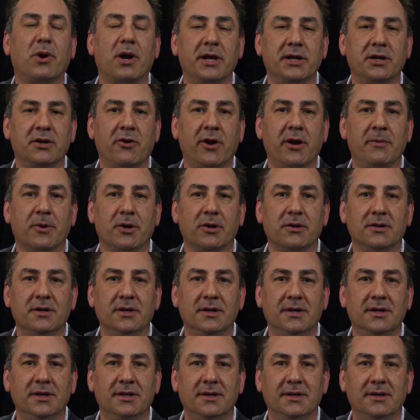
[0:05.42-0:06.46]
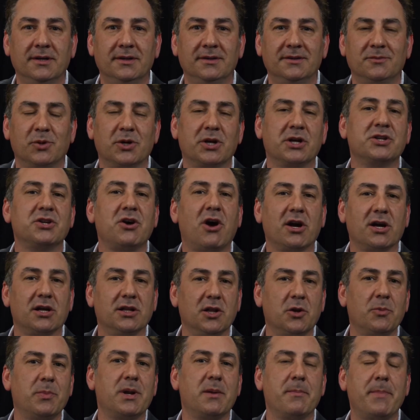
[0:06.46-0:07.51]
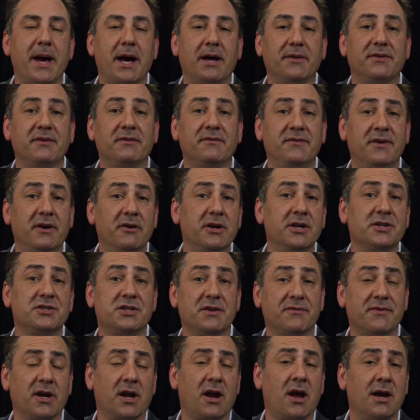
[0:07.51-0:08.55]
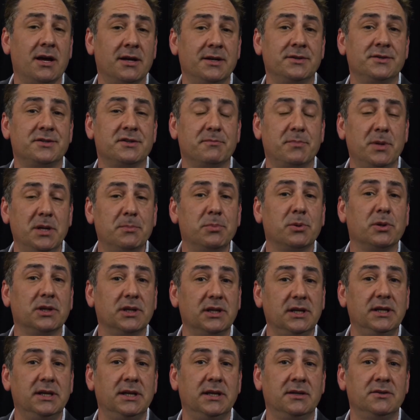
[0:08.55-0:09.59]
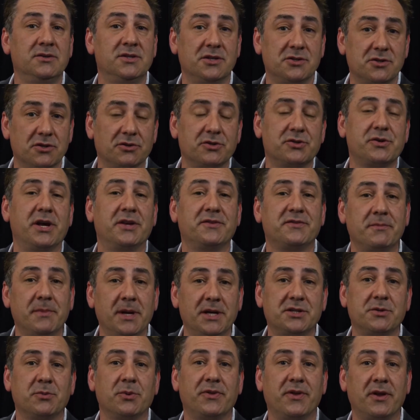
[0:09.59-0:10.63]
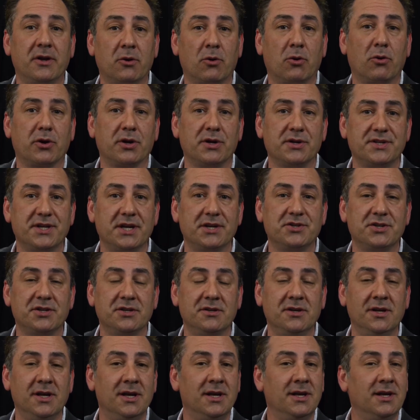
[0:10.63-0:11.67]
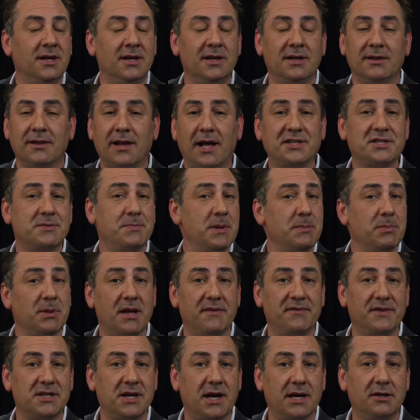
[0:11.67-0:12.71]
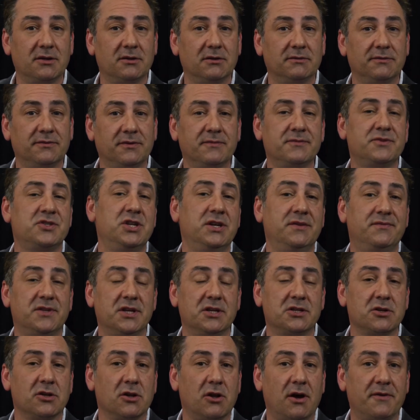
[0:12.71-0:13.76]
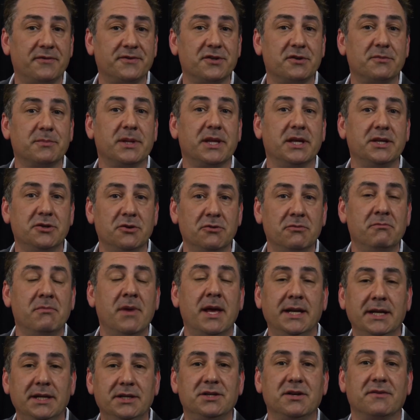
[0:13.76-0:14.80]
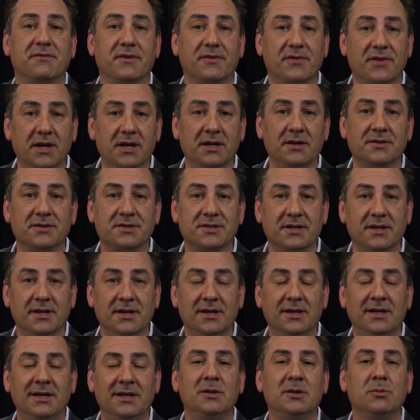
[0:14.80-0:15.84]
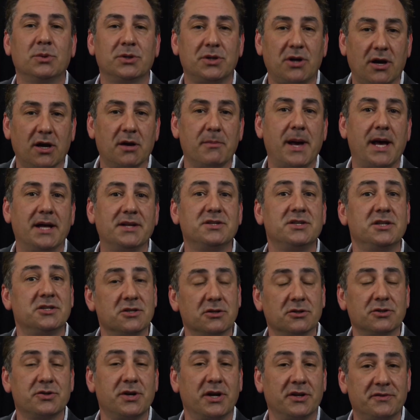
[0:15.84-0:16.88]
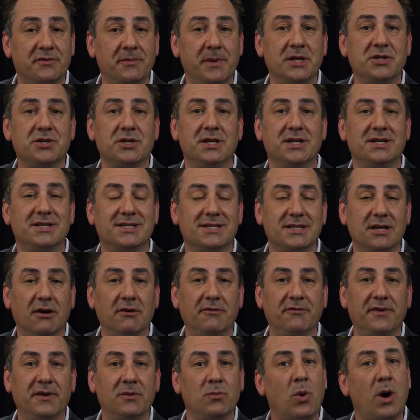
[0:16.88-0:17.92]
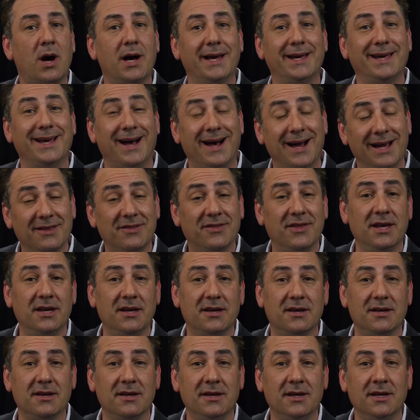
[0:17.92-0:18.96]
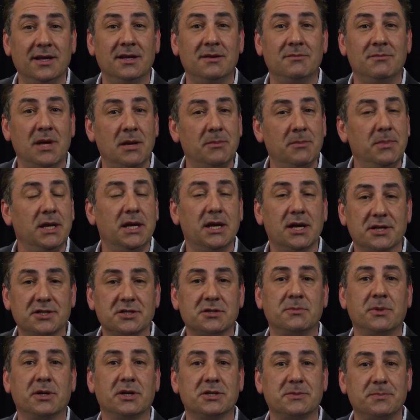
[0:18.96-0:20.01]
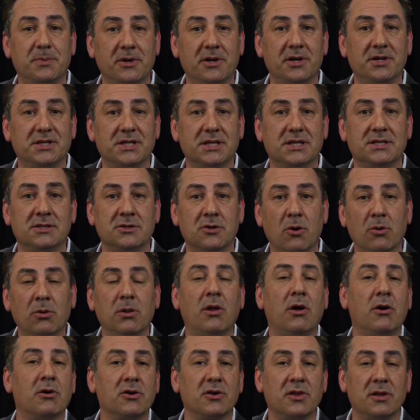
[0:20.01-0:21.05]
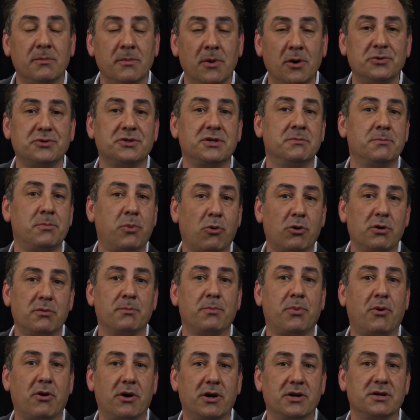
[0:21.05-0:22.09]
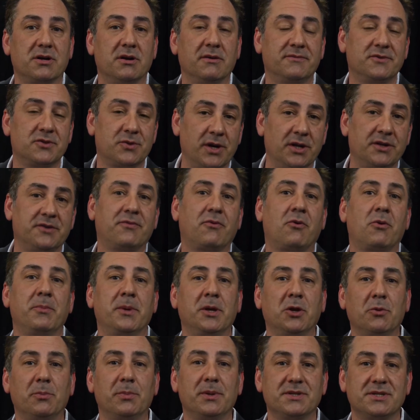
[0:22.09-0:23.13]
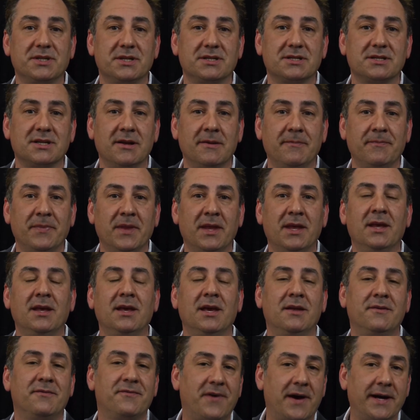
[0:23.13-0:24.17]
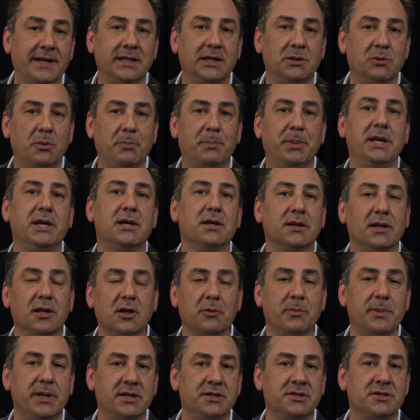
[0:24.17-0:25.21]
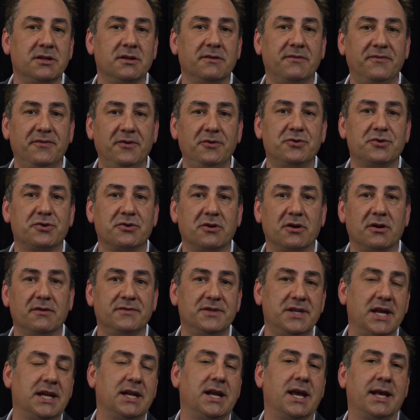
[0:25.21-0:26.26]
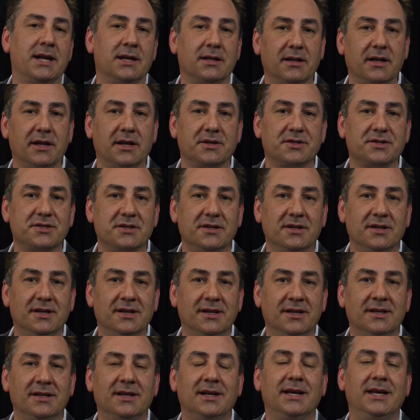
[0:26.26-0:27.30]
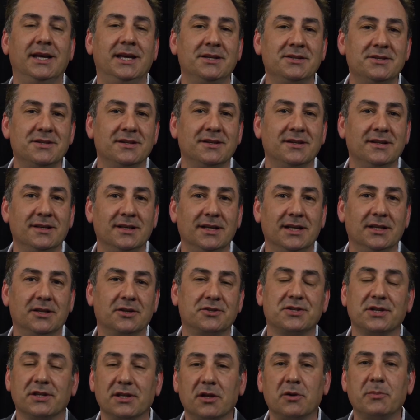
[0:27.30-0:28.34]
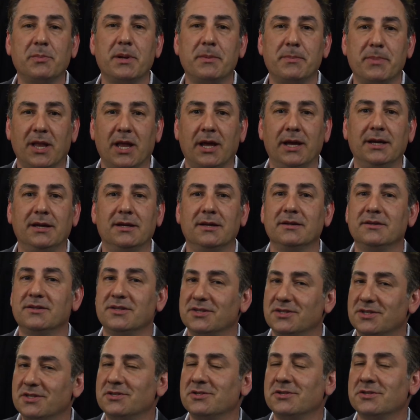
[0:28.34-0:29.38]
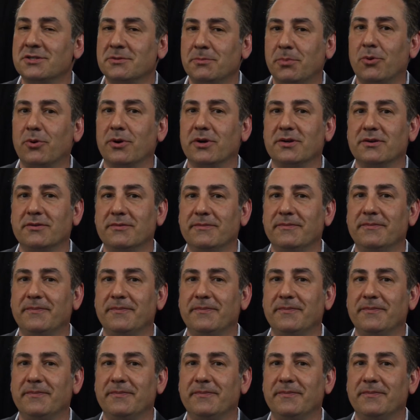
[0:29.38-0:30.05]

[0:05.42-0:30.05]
Bryan Kramer. We're going to talk a little bit about the various different kinds of people leading digital transformation within our organization. Lots of people have the title of Chief Digital Officer, but they do many different things. We'll talk about digital transformation itself and why I think maybe customer experience is no longer the most important part of transforming your business. And finally, we'll peek a little bit into the future of data analytics. A hint, it looks a little bit like decision support.